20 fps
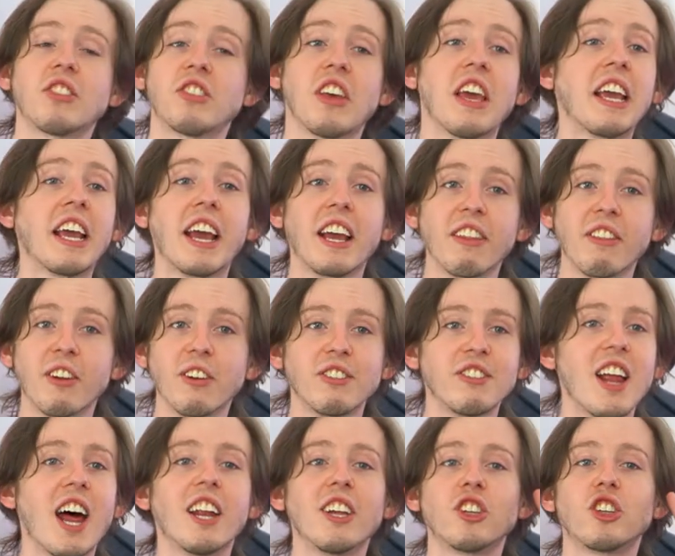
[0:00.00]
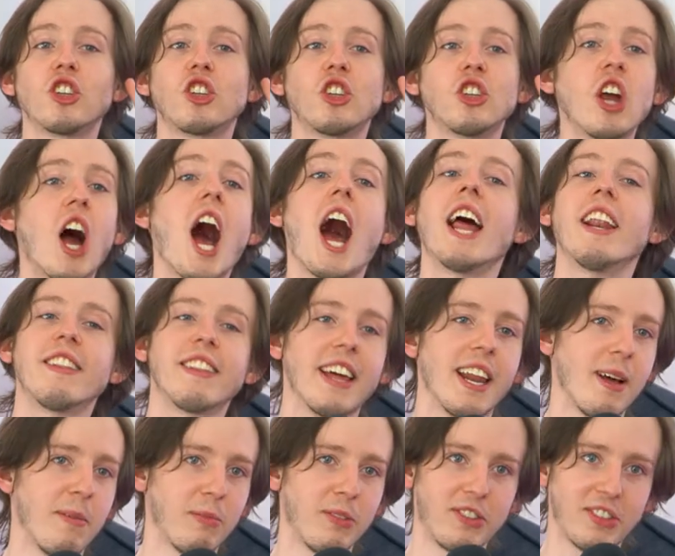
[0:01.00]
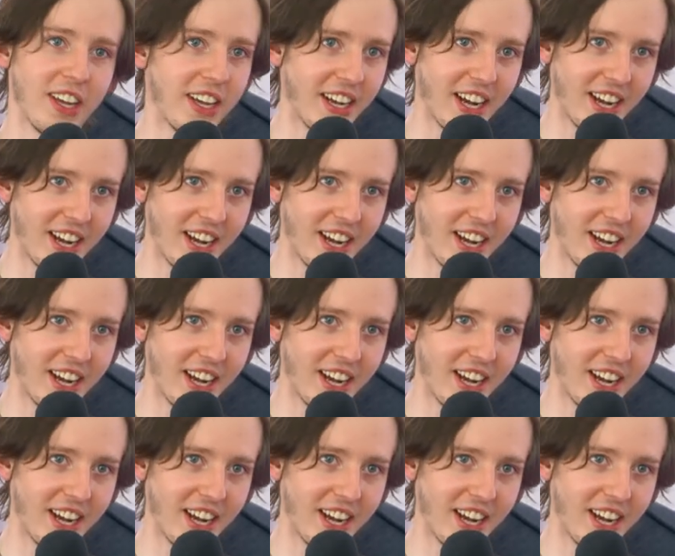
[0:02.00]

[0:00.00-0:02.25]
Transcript: singing. There's not a shot that I'm singing.